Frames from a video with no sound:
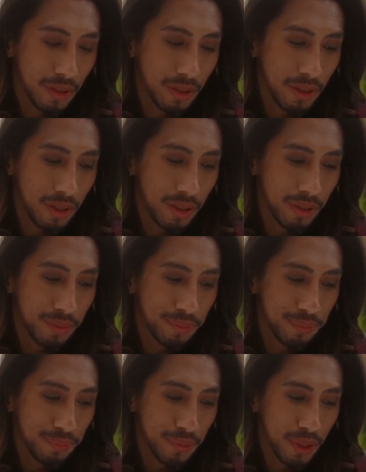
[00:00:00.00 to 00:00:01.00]
the
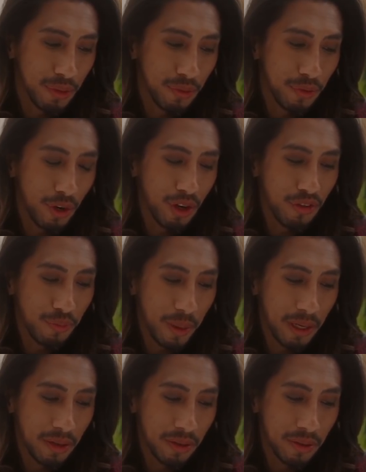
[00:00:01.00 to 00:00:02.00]
um, Four of
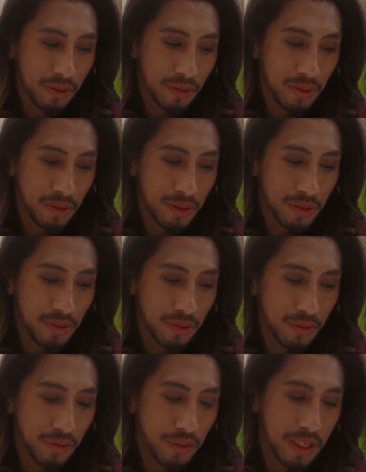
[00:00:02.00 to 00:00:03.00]
Pentacles
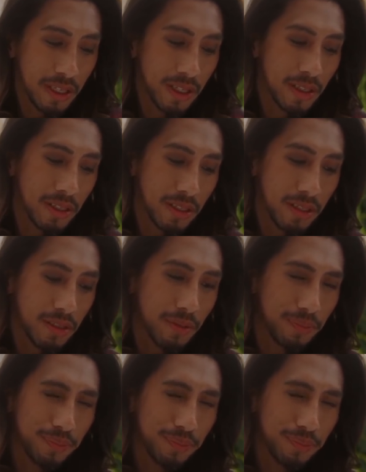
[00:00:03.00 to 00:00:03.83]
feels.